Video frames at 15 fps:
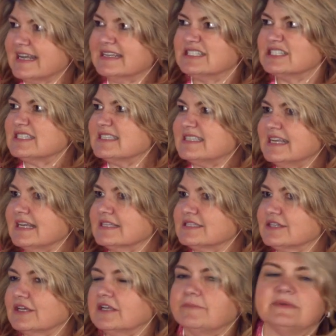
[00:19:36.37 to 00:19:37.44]
I just think
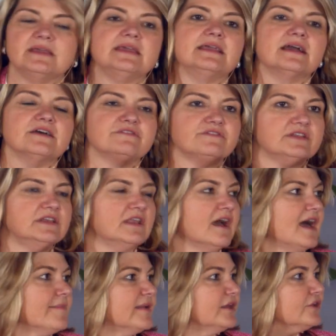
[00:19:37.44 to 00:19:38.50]
it's going to be a
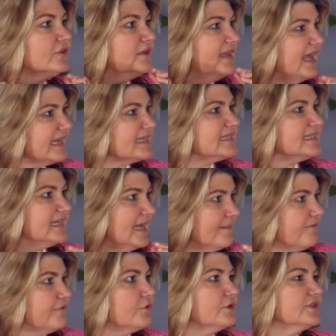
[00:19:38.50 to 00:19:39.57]
phenomenal next step
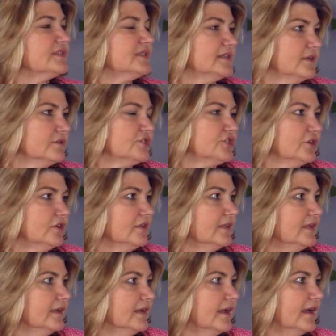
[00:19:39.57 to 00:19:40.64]
for social
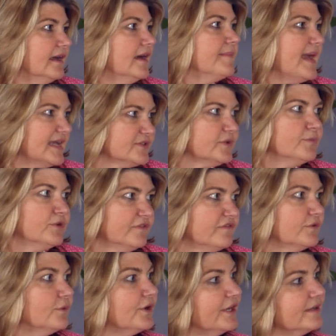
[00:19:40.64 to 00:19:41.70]
um, as we move
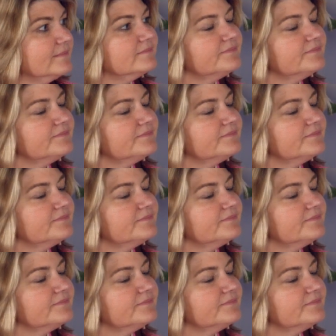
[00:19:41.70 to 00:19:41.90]
forward.